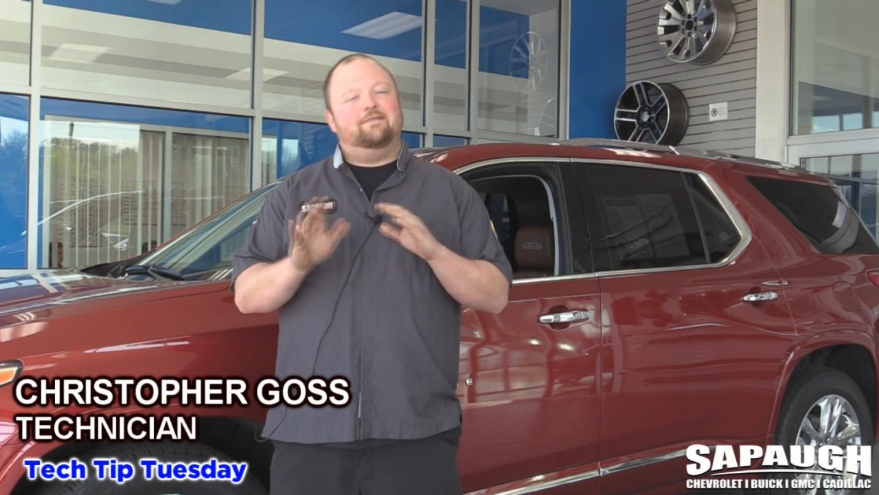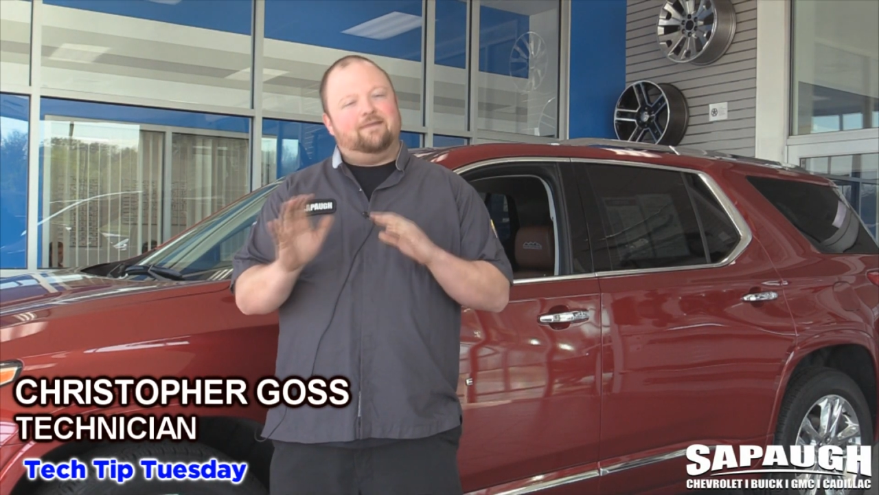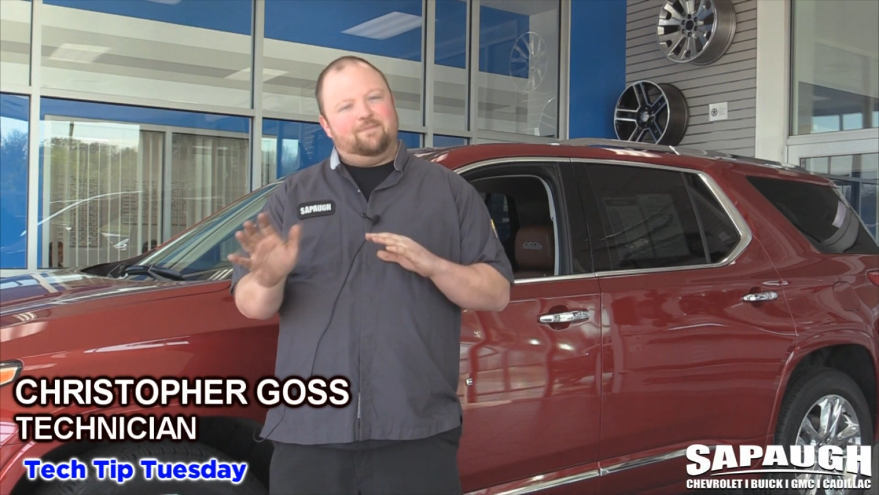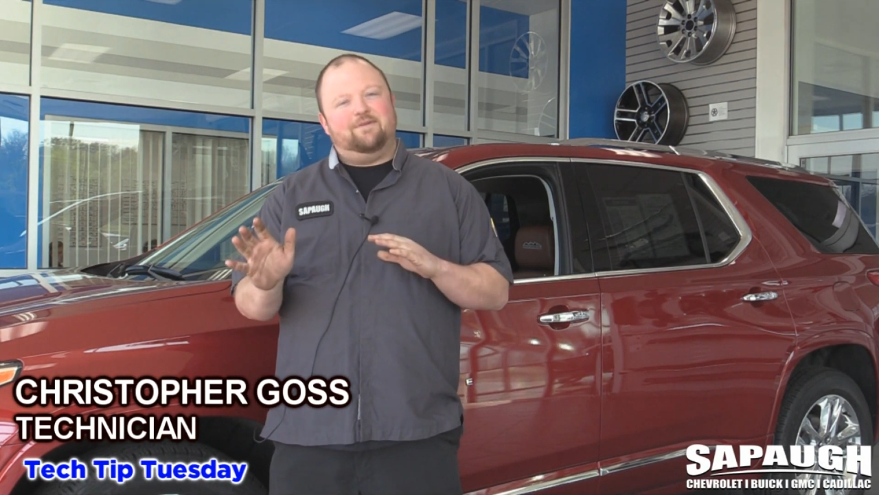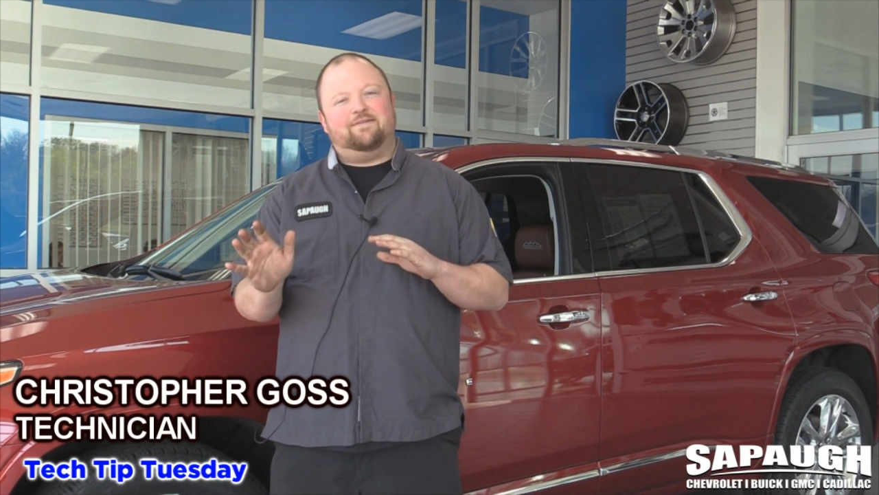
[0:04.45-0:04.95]

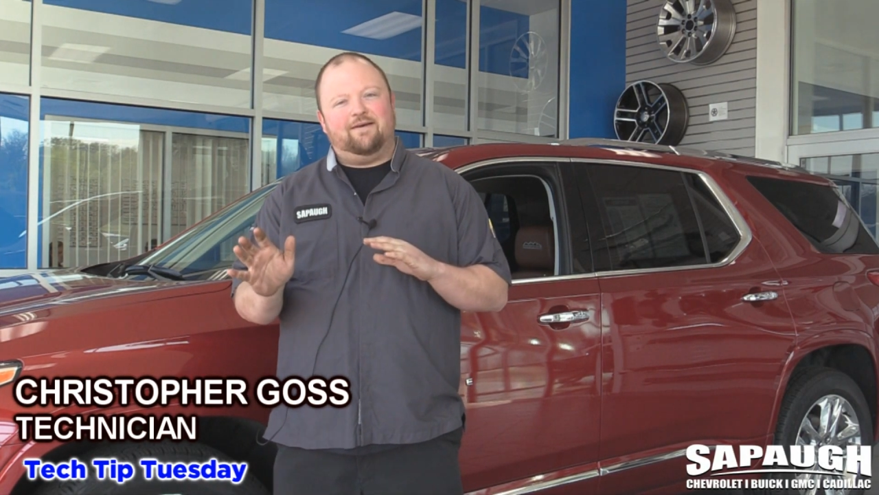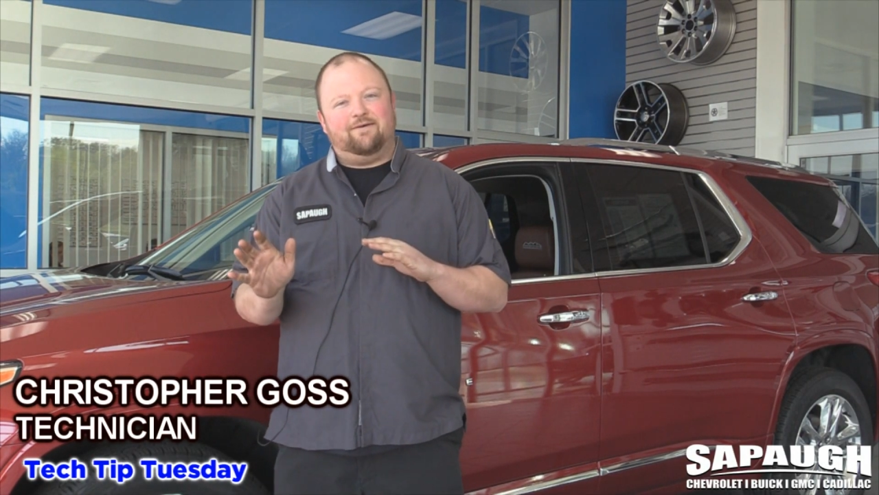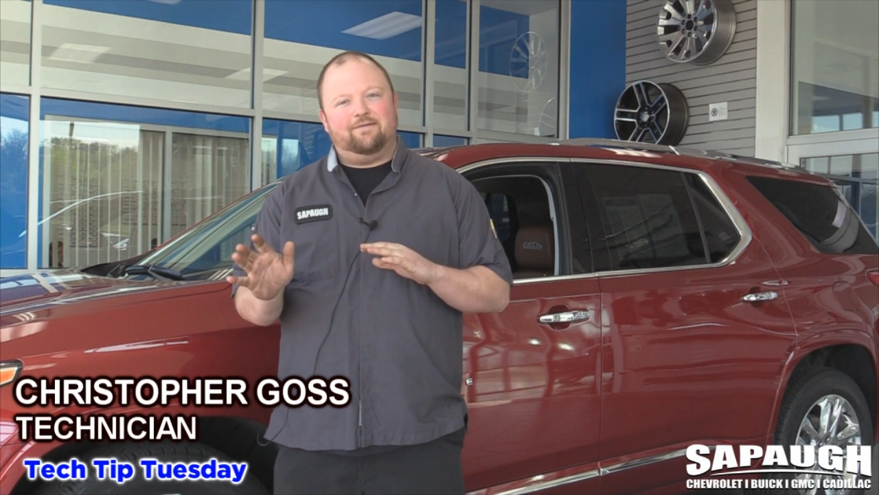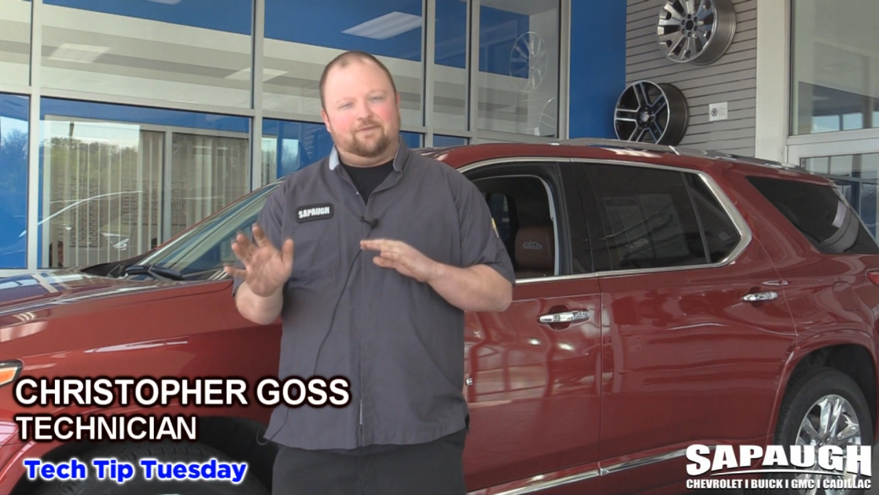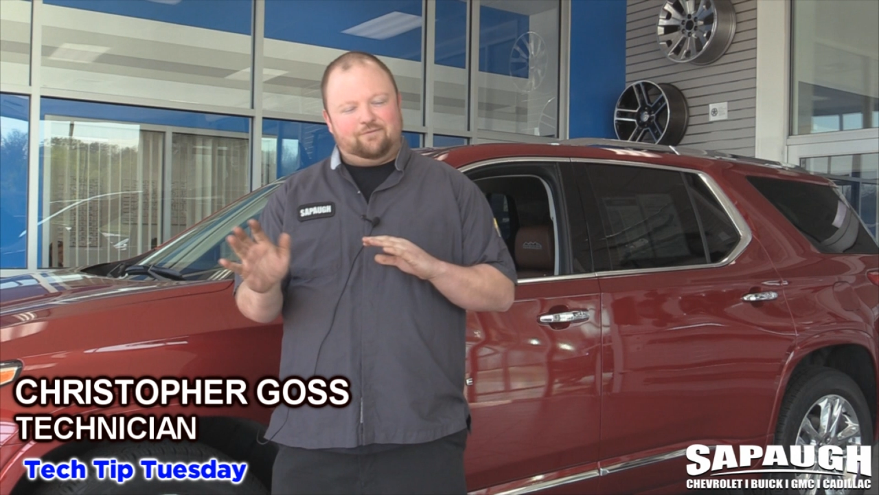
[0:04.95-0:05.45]
Timmy's
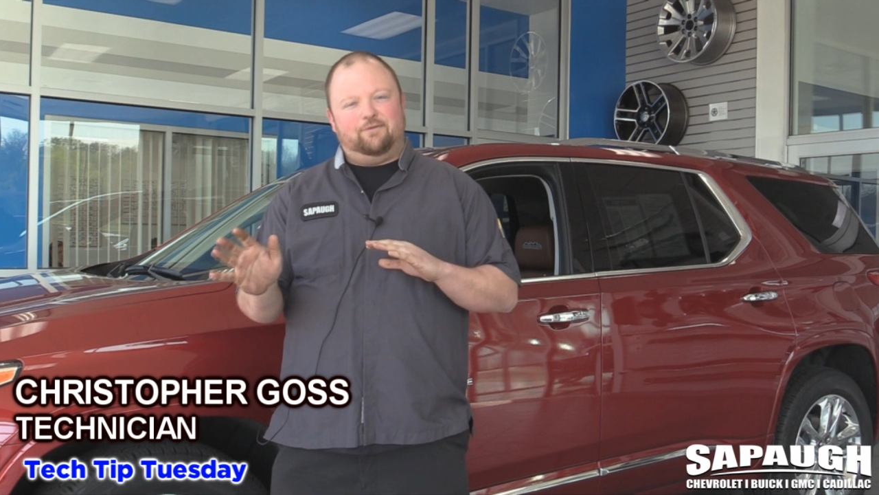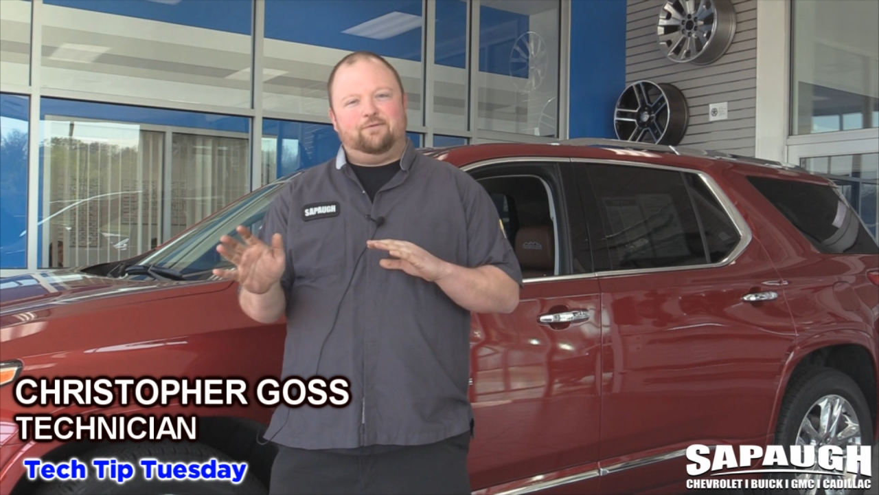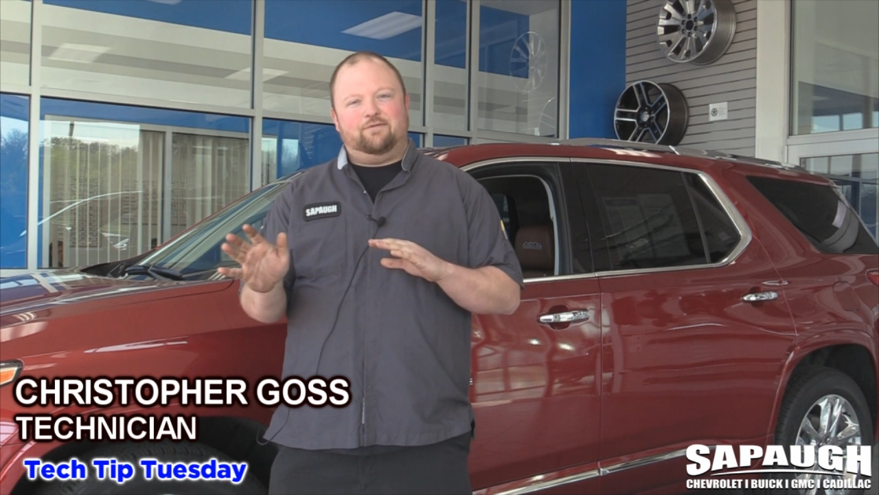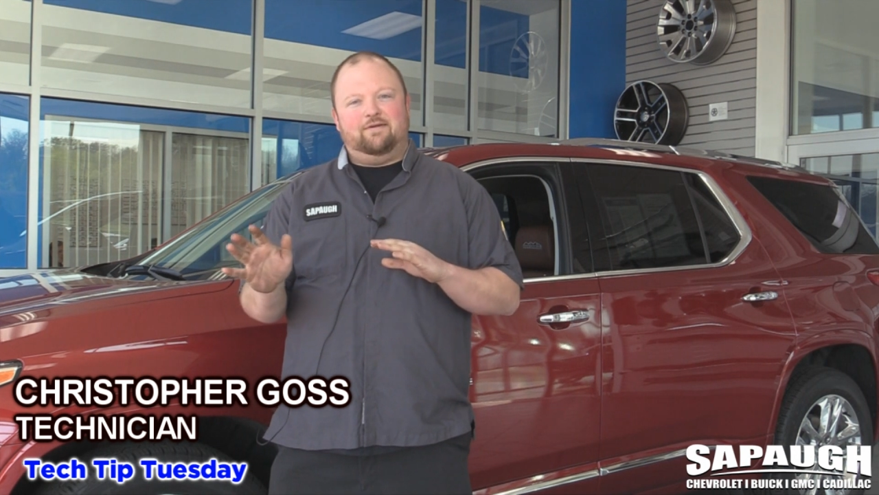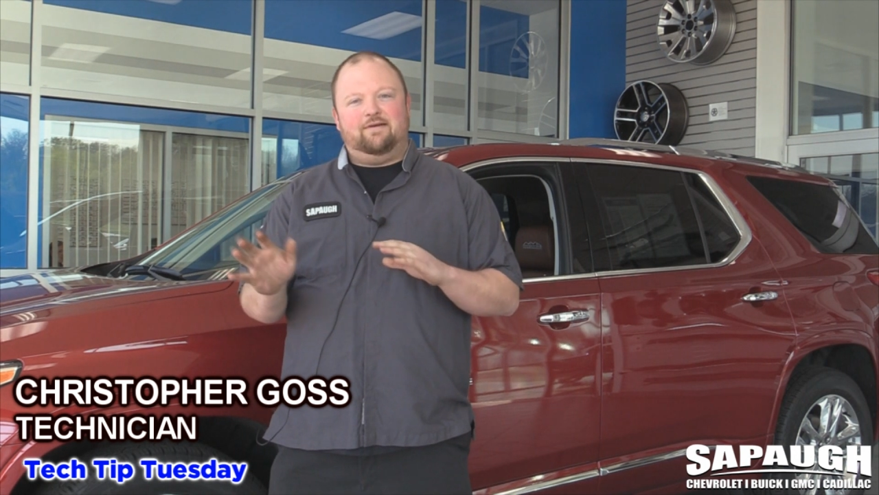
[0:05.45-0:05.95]
out, he's a
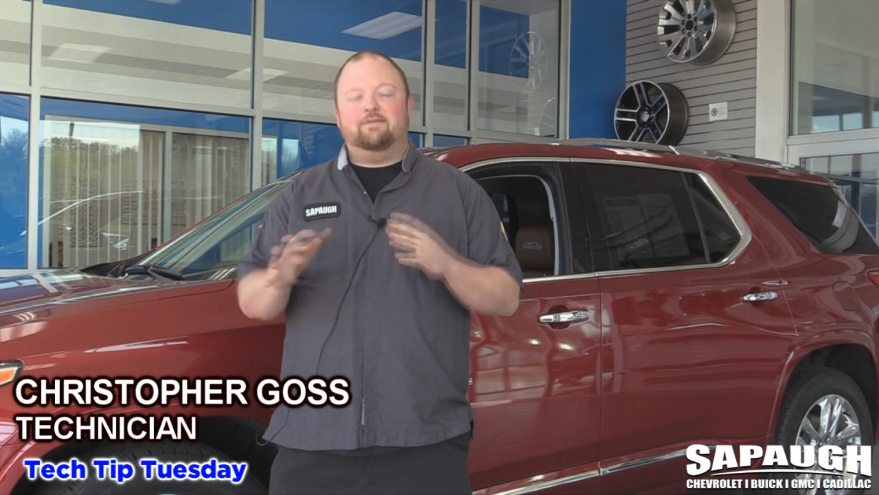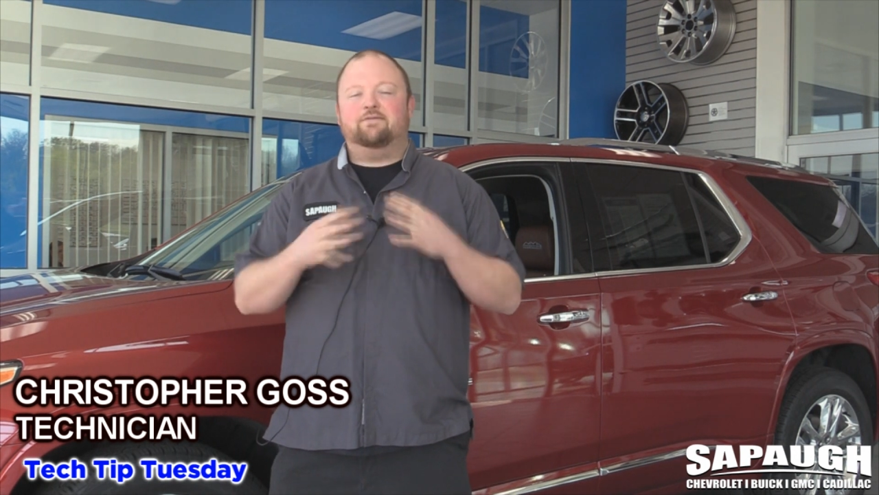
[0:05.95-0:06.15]
little sick,